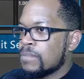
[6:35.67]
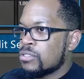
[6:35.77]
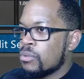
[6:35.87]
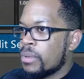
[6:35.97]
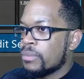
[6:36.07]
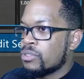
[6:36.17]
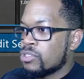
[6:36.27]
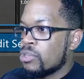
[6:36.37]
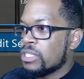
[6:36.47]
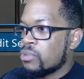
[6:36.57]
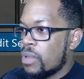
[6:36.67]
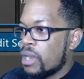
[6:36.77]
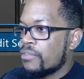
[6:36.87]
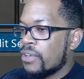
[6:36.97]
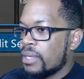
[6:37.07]
So what I'm going to do is go back to
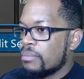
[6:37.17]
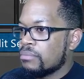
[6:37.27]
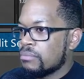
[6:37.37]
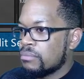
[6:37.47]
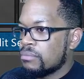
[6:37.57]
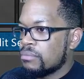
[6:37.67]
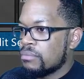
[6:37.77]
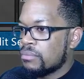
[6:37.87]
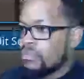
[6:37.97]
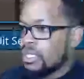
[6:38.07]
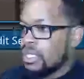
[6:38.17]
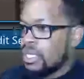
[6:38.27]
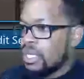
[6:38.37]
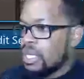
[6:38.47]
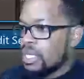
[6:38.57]
wireframe
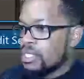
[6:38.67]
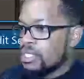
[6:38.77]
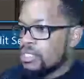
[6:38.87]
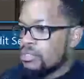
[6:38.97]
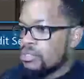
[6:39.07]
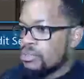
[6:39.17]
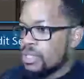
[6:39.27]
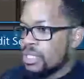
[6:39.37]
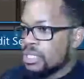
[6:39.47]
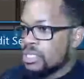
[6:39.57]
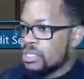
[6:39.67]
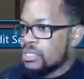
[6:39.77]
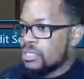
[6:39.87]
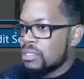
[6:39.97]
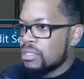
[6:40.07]
and continue doing this.
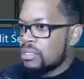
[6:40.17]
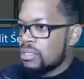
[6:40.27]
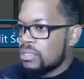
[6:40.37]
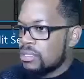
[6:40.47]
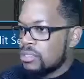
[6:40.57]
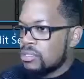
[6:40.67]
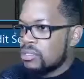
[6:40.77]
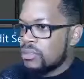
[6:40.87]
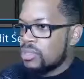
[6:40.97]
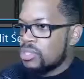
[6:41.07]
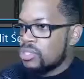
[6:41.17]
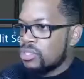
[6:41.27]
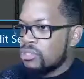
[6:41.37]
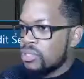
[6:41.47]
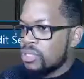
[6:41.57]
So I'm going to show
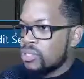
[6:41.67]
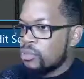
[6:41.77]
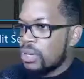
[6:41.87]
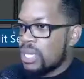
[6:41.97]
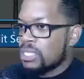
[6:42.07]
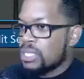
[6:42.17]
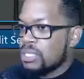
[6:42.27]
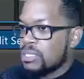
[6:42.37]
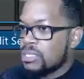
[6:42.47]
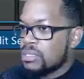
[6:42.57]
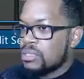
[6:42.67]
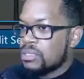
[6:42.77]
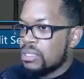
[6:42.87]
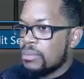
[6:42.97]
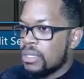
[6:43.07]
you this whole process.
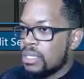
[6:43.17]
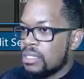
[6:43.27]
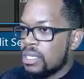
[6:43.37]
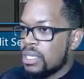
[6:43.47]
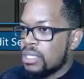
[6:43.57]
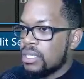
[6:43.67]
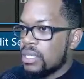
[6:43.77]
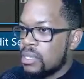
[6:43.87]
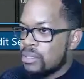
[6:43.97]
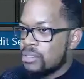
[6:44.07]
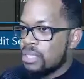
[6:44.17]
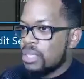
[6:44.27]
I'm not going to cut anything out.